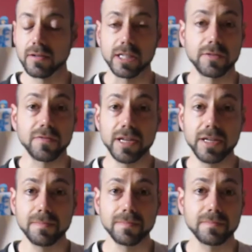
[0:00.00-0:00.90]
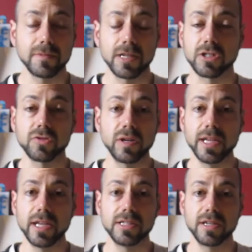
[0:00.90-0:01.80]
It's free,
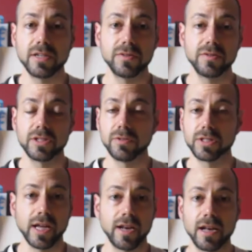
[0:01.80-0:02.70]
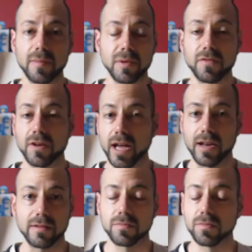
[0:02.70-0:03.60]
extremely easy to use. You set it up and
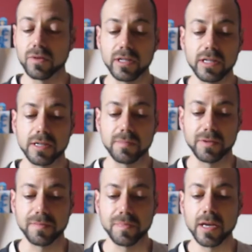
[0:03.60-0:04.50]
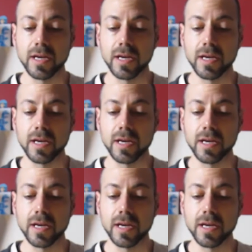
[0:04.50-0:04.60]
forget it. Really simple.